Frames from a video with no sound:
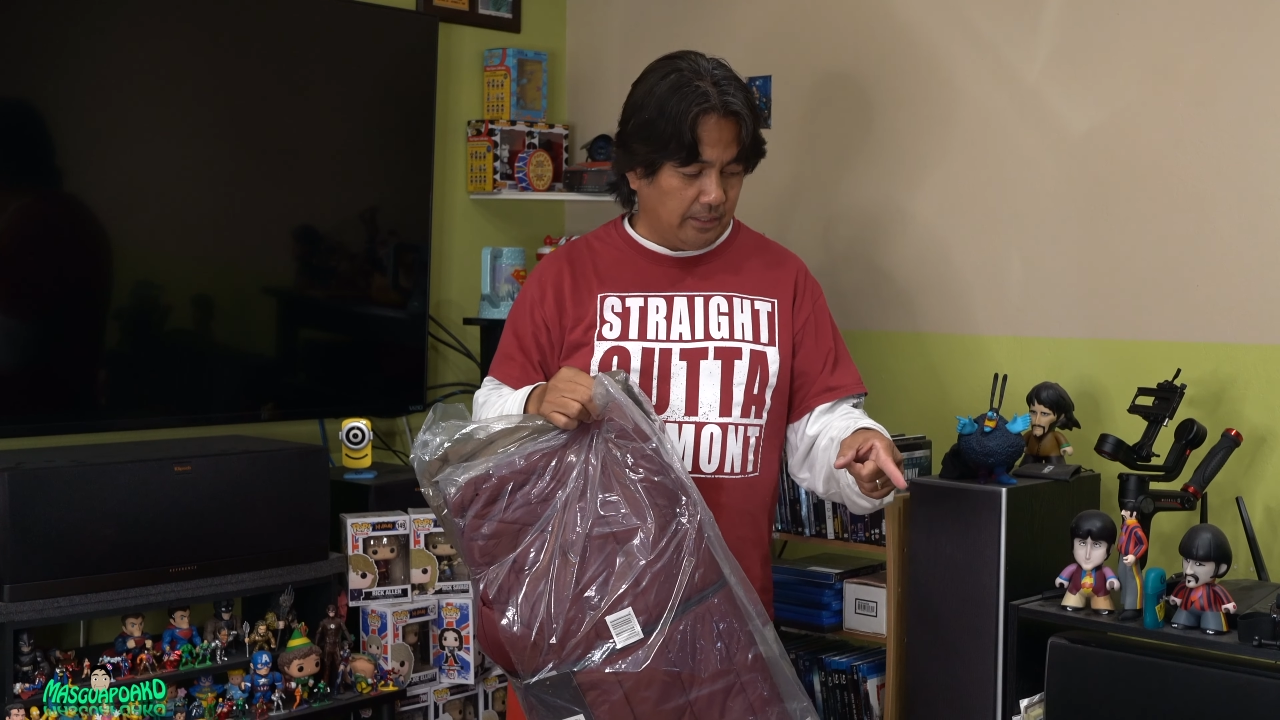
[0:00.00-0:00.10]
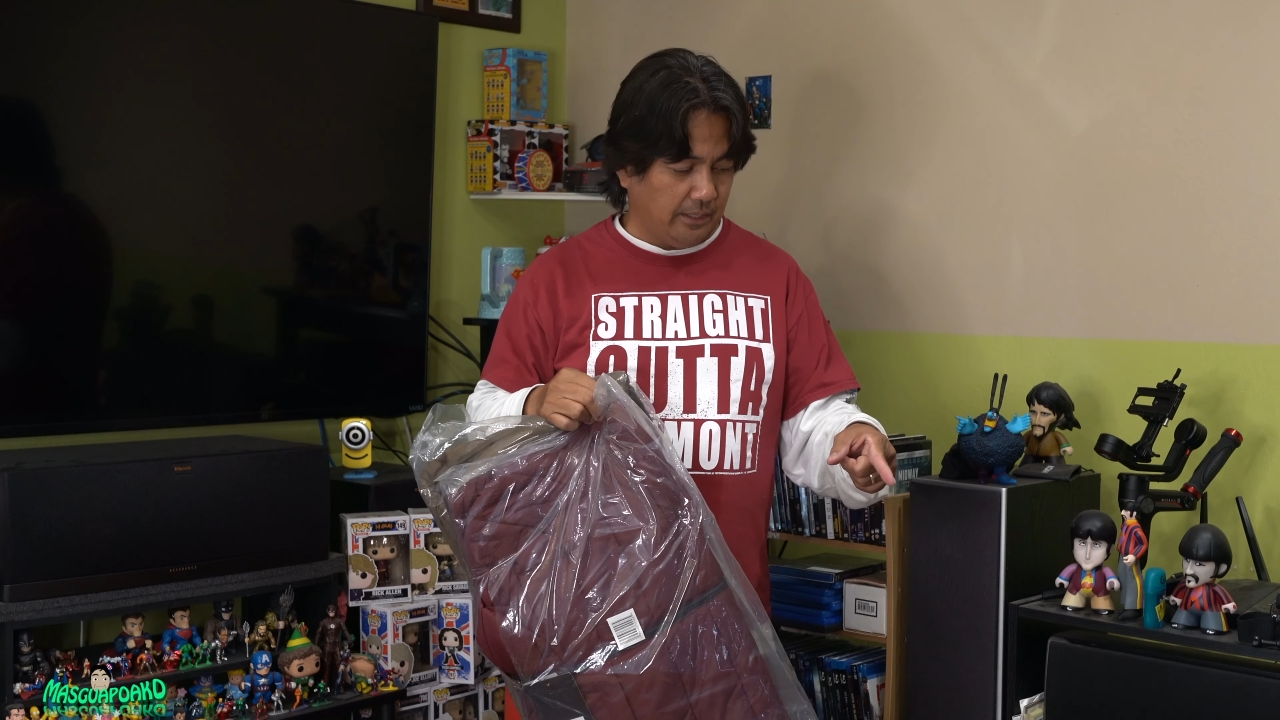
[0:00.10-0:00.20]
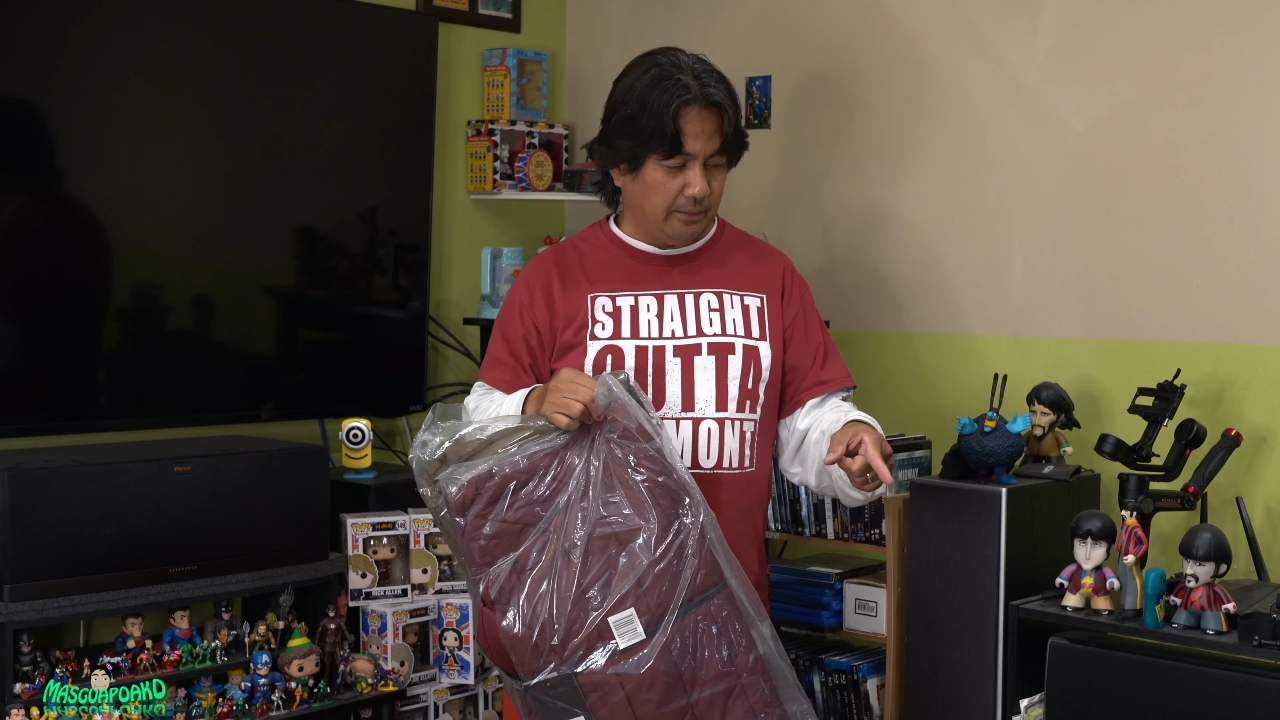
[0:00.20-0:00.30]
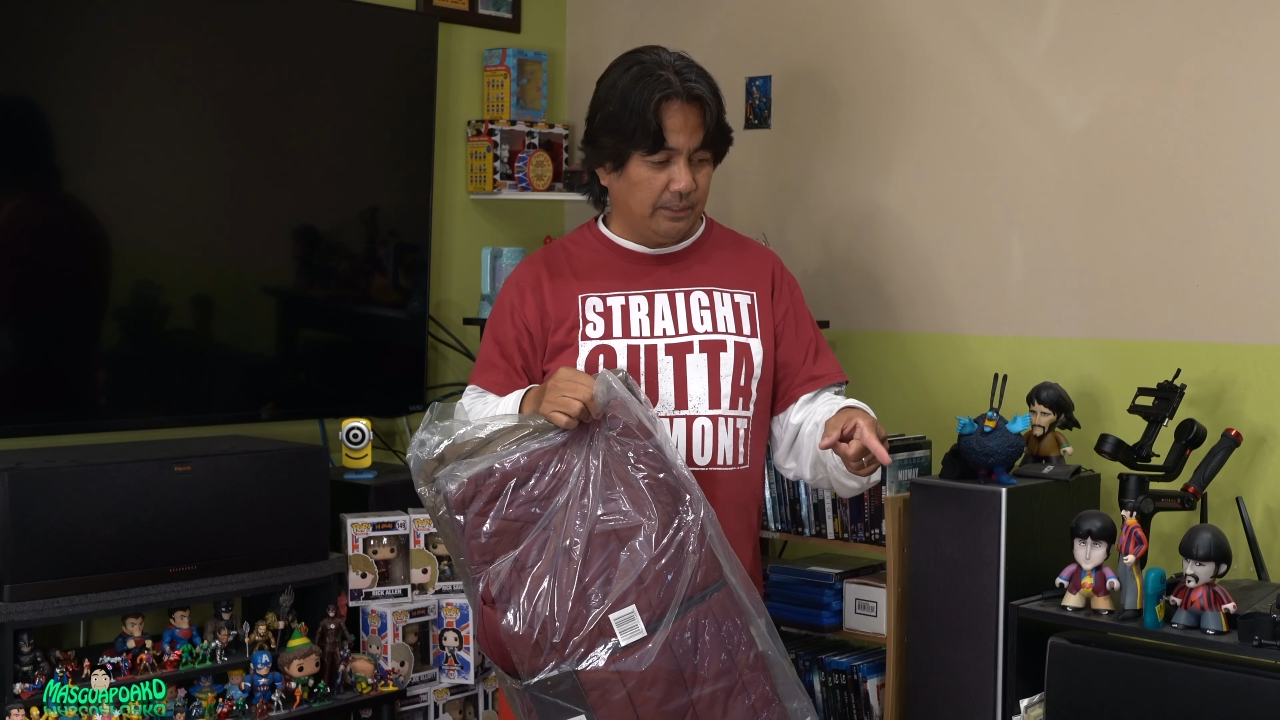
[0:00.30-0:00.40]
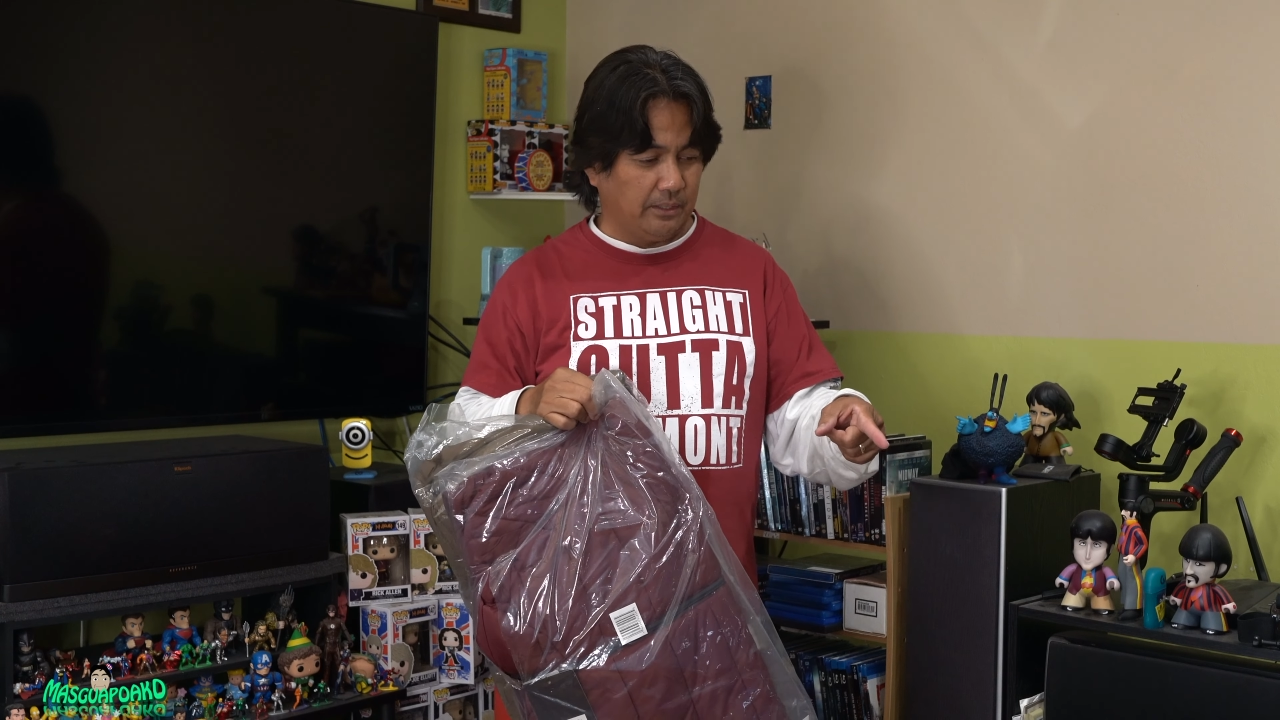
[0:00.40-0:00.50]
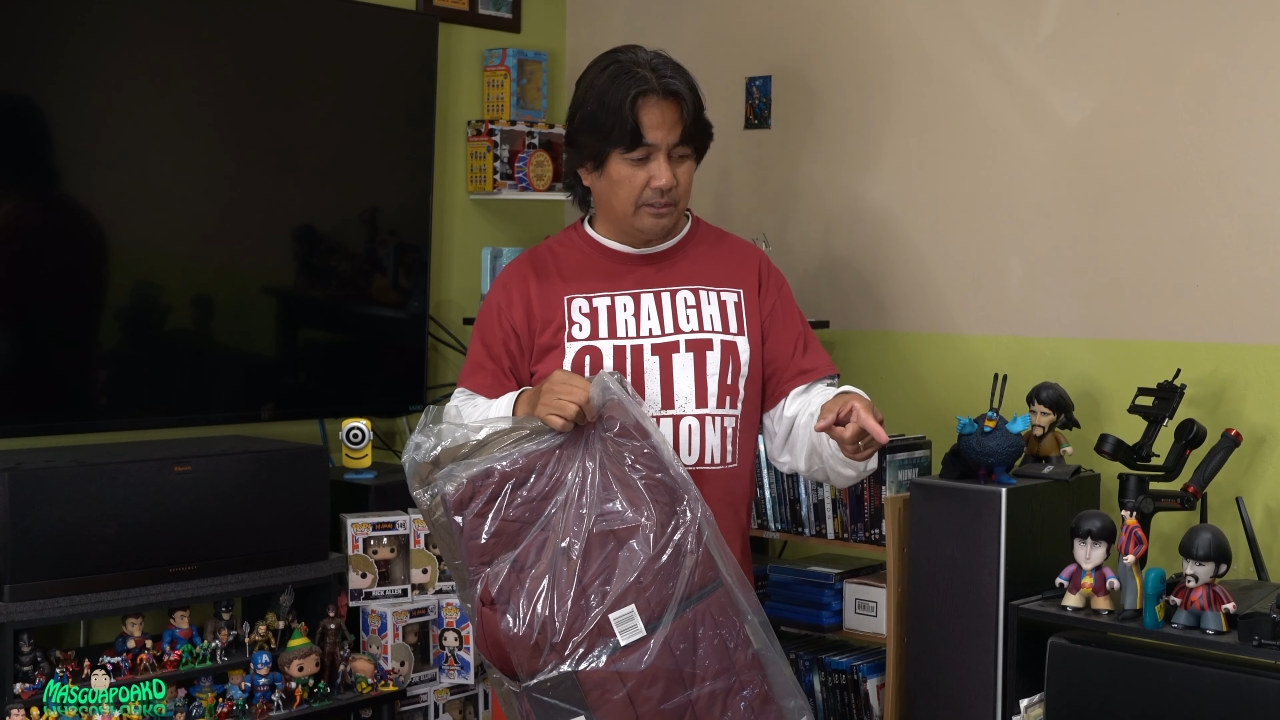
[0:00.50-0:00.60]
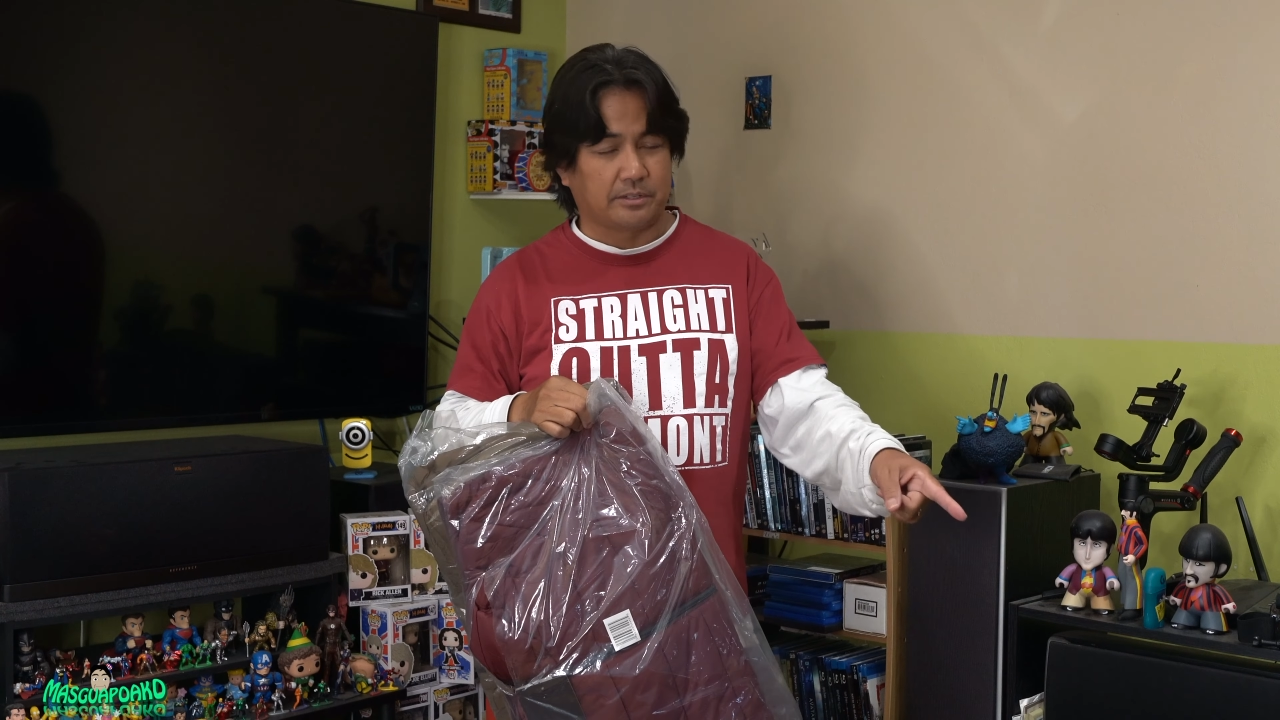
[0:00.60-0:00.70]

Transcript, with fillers: I've been